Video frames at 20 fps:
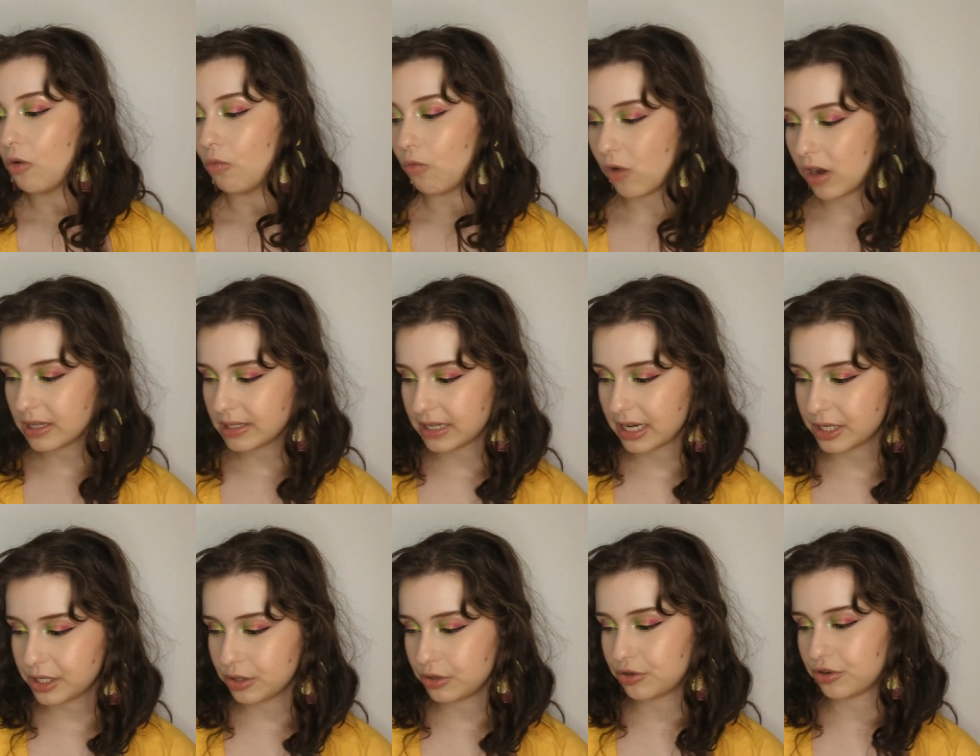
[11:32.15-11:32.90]
Once
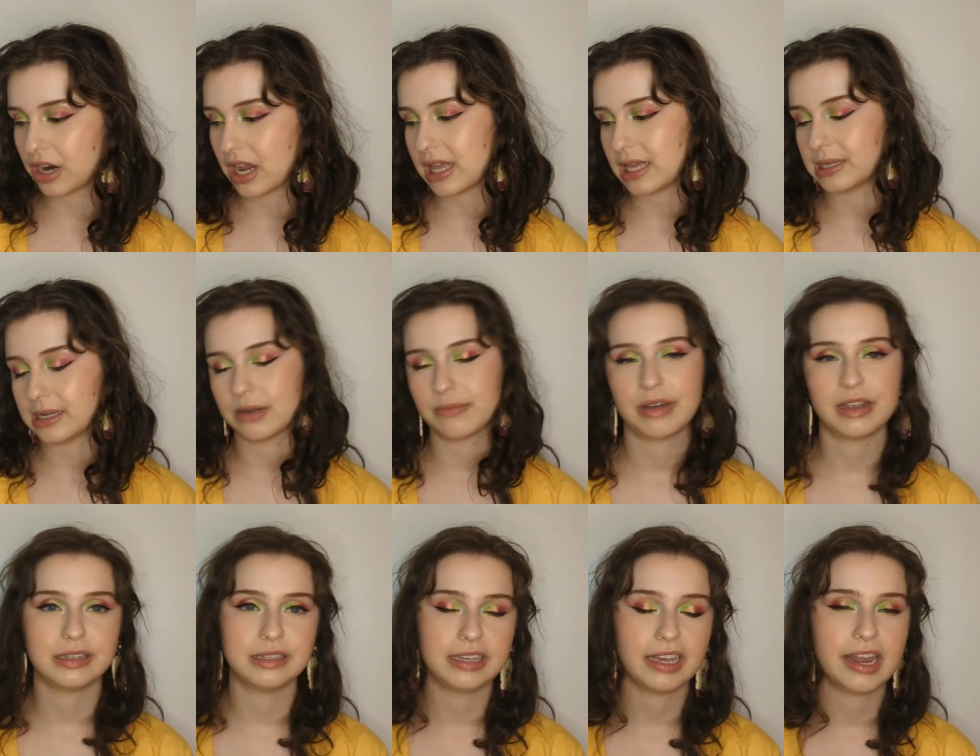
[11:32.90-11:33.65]
I do try these on
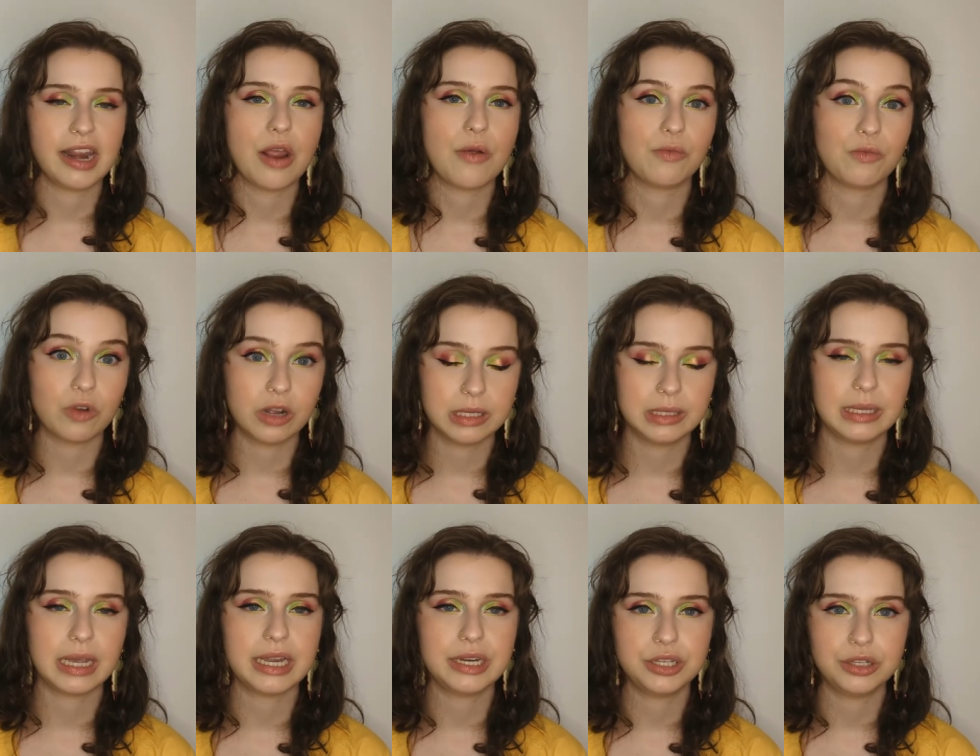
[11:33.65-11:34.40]
my skin and
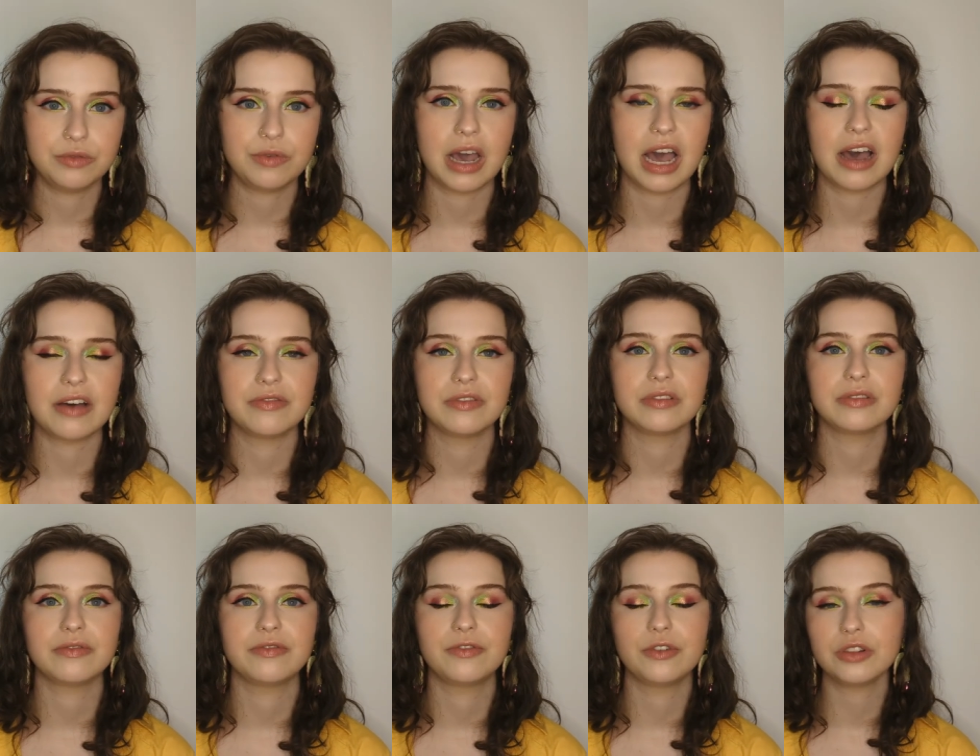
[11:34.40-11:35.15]
once I do have
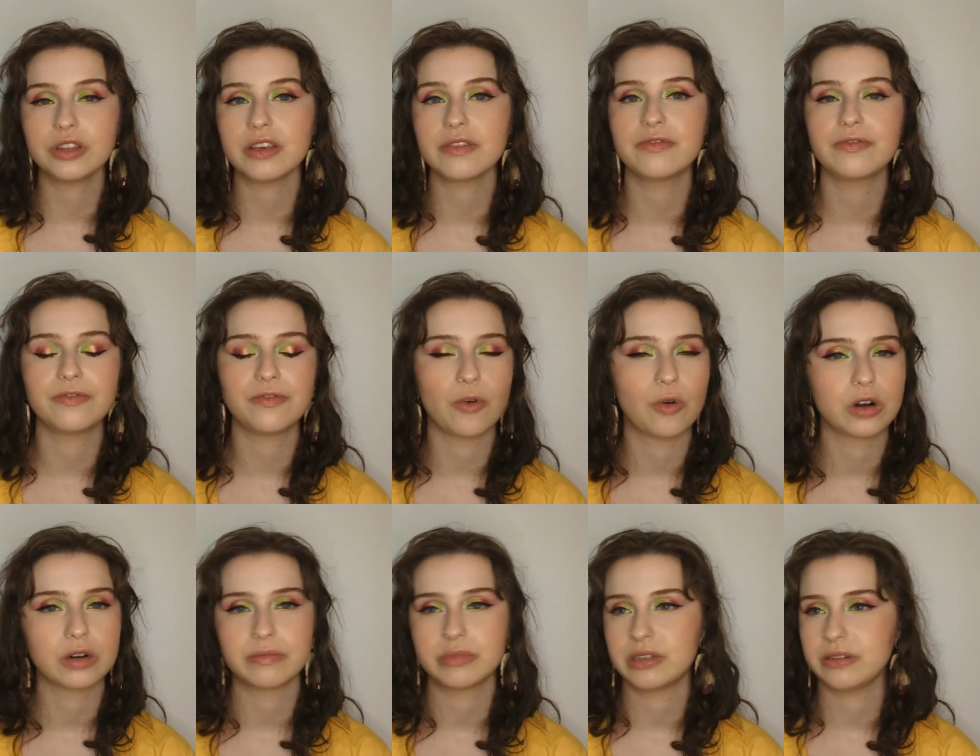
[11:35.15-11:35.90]
fully
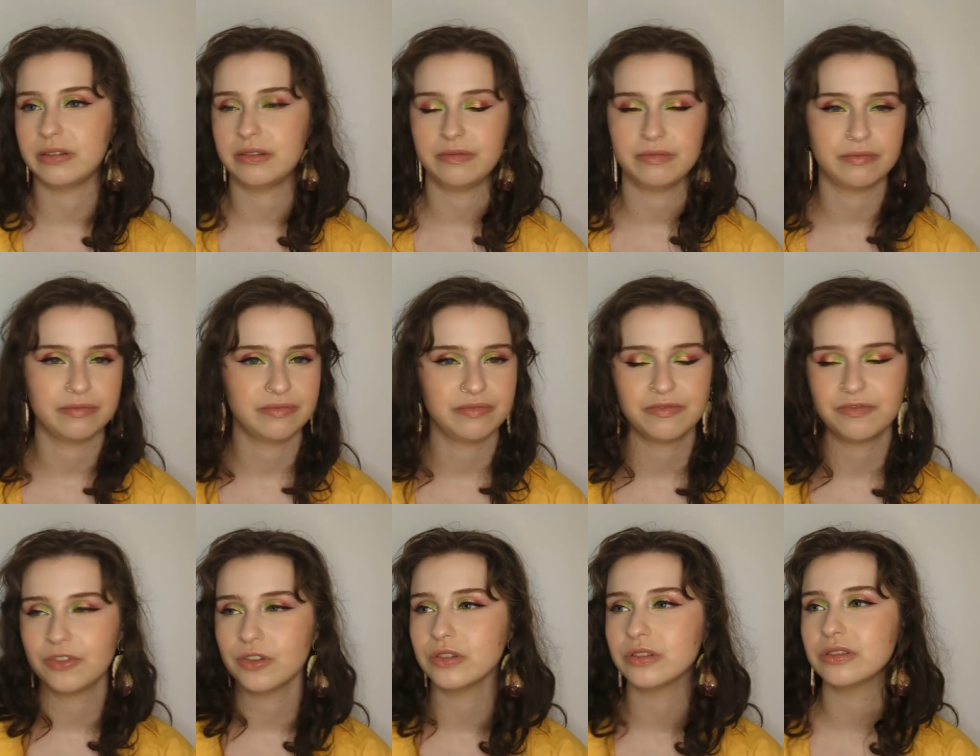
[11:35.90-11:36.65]
formed and
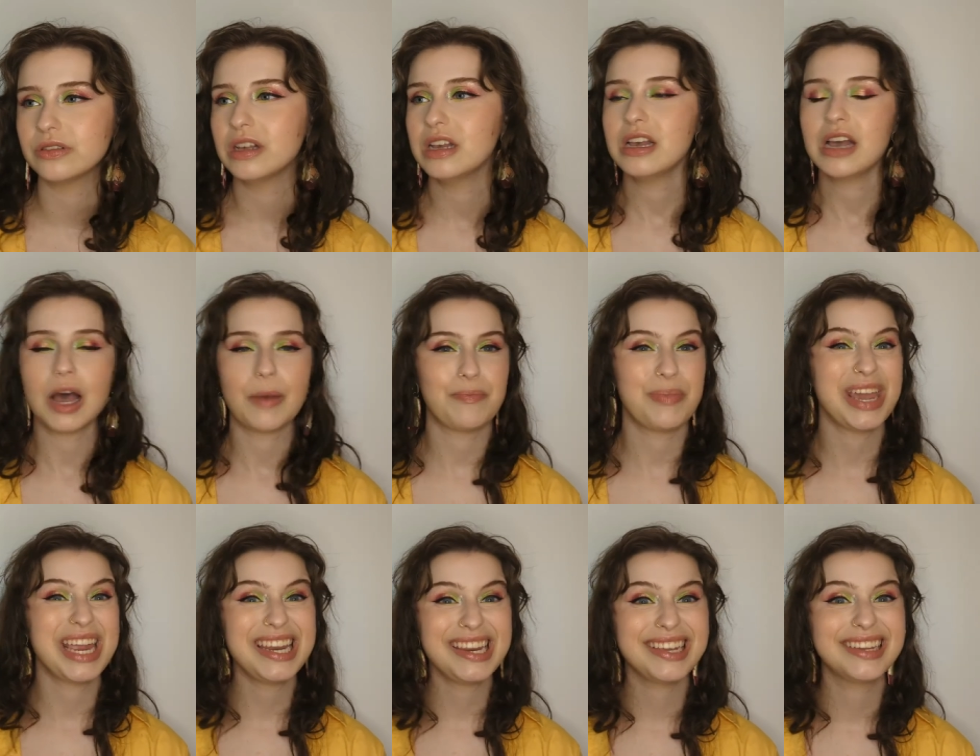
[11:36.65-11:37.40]
full
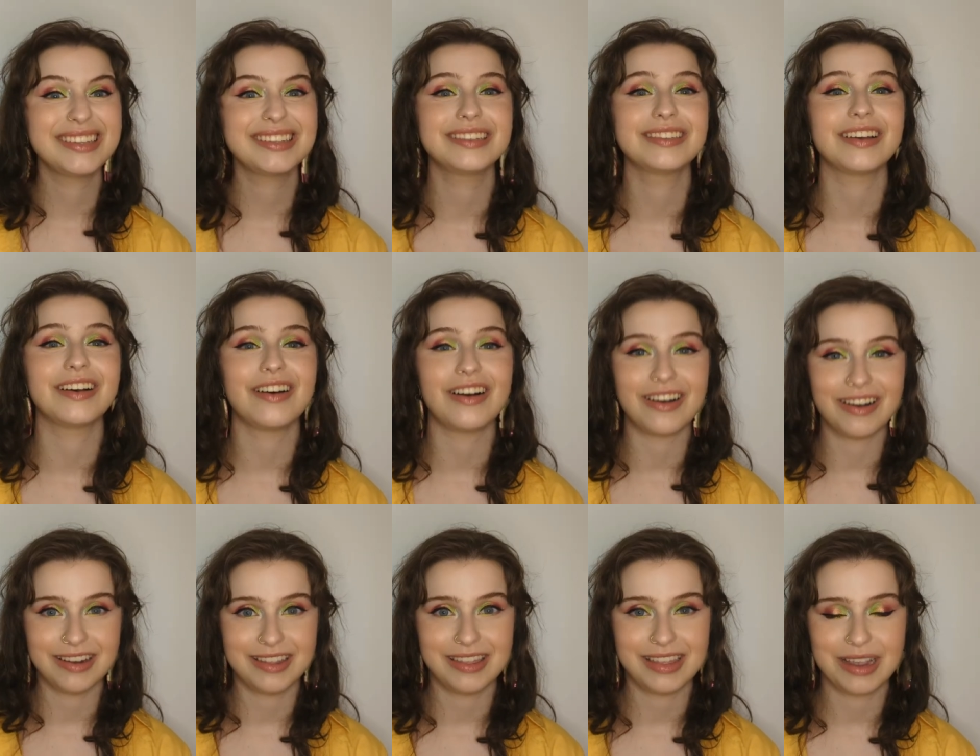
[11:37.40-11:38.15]
opinions
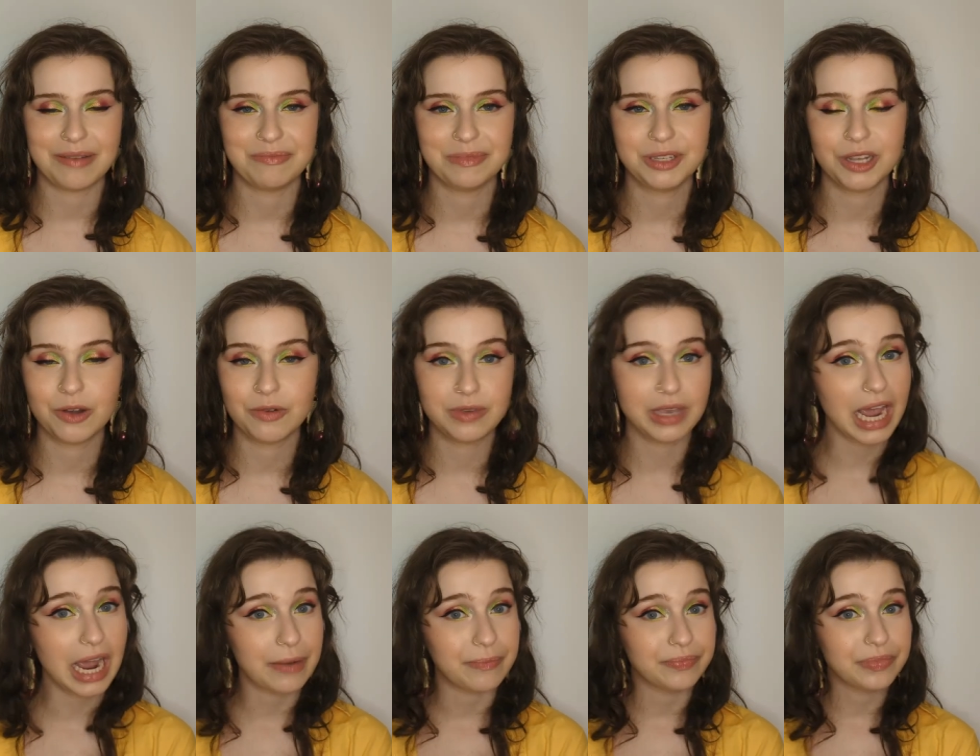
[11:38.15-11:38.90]
on them. So
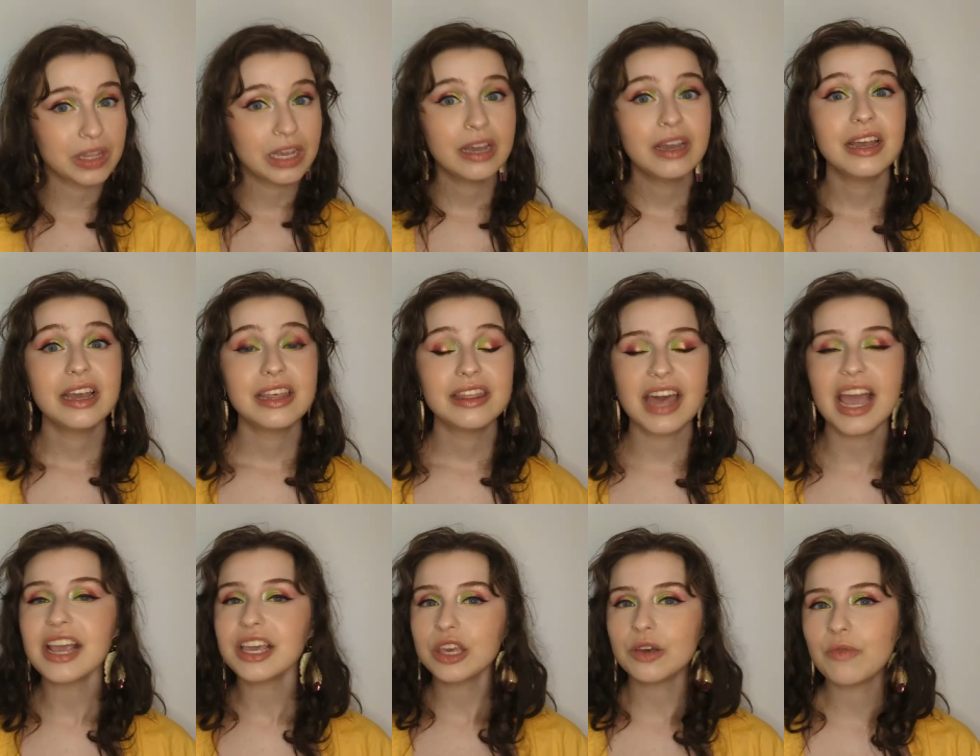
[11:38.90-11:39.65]
yeah,
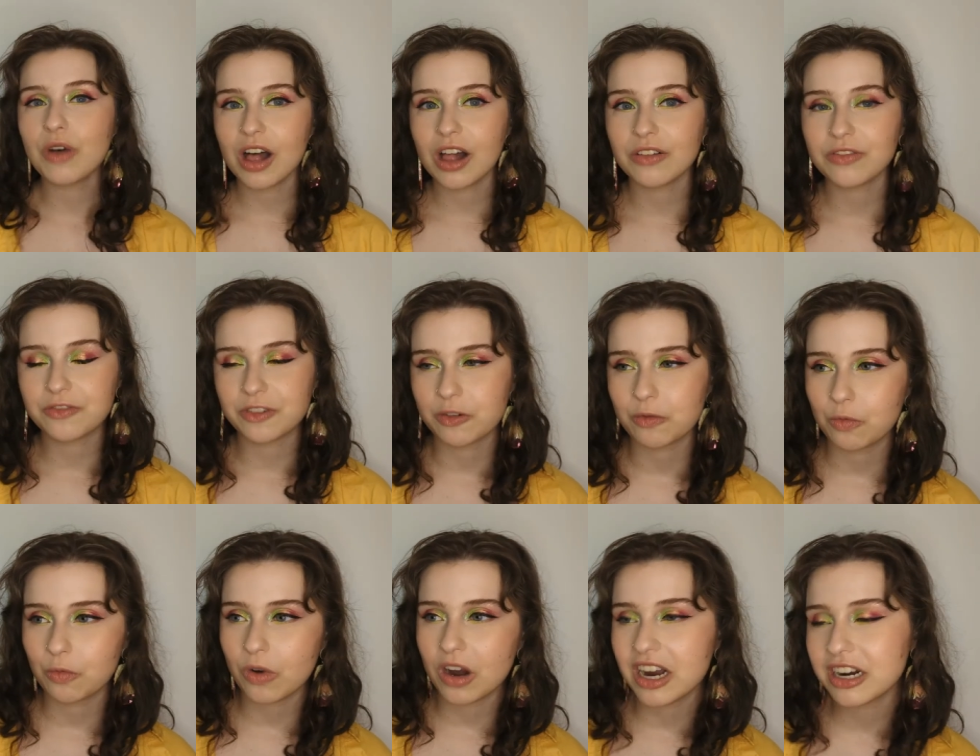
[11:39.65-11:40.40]
thank you all for
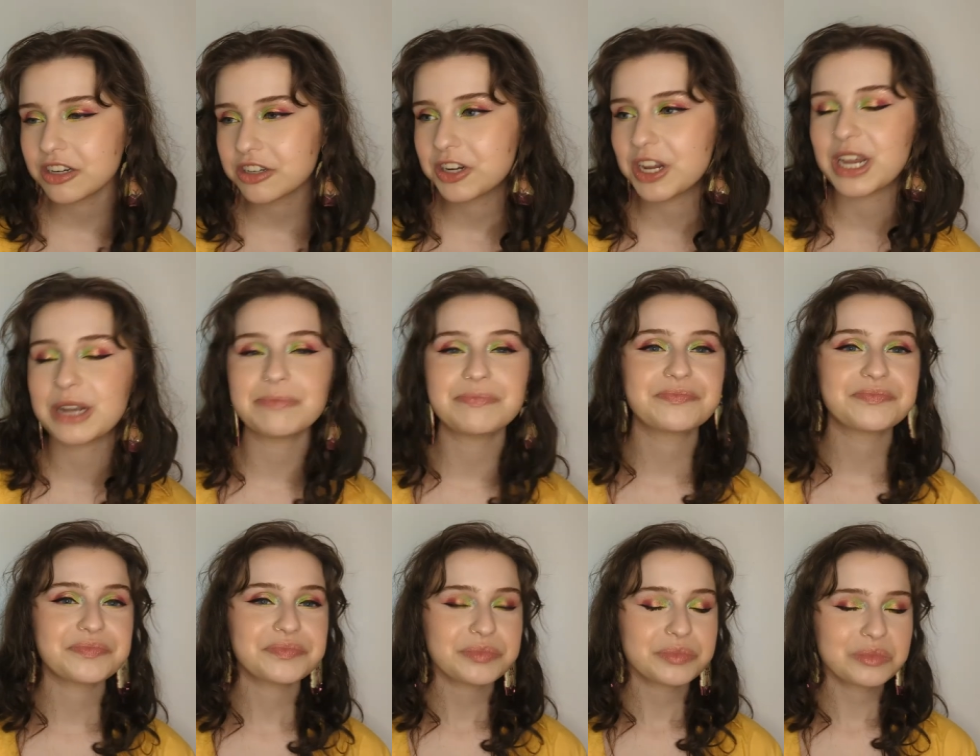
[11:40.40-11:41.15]
watching.